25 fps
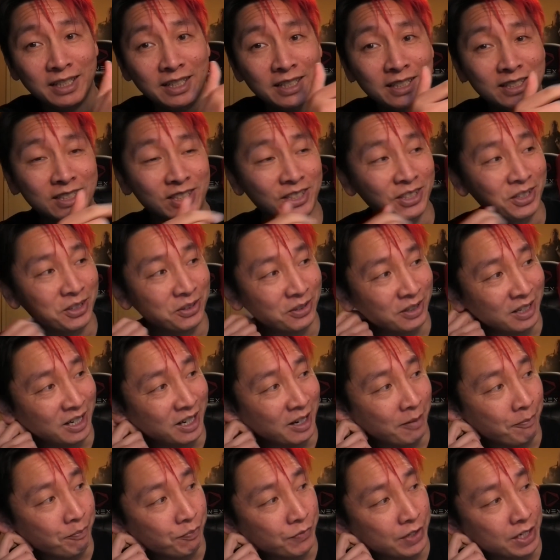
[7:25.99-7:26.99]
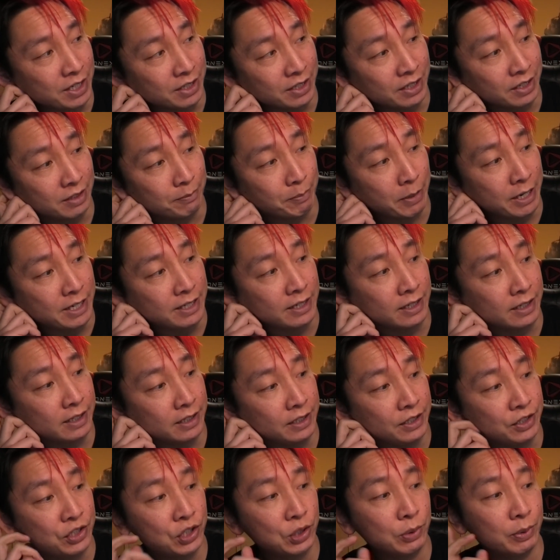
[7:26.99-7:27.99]
So um, there's a,
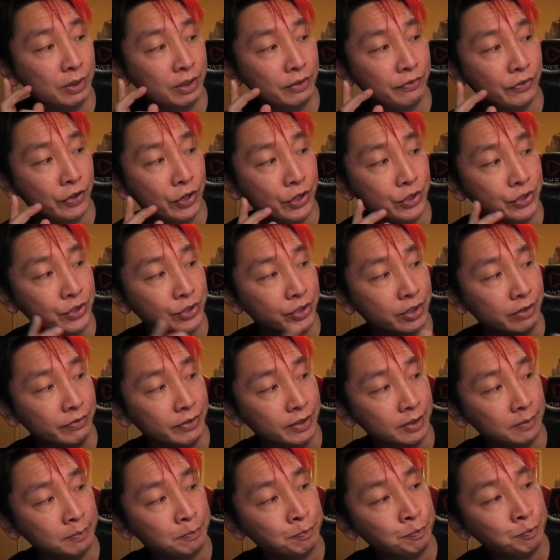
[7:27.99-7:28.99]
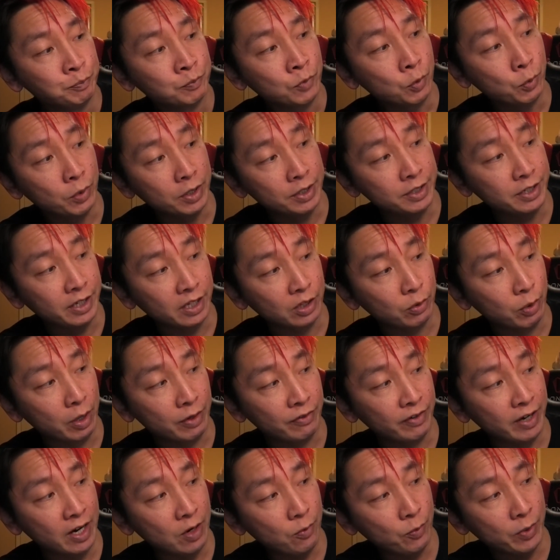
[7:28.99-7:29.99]
basically two other versions of it where it's the other way
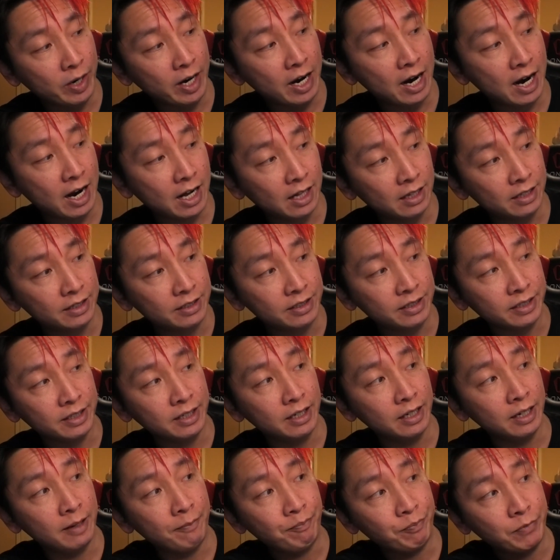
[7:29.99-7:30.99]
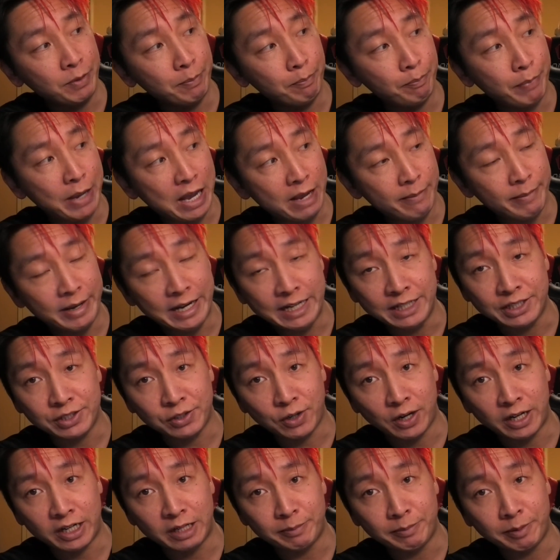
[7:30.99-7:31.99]
around, where Harley's here and Batman's
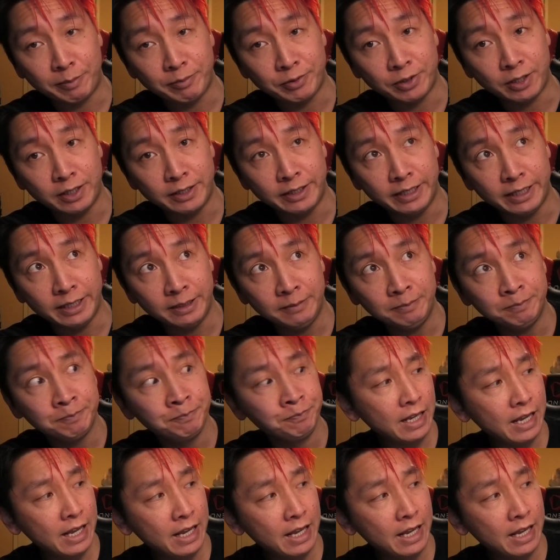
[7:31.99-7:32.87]
tied up upside down.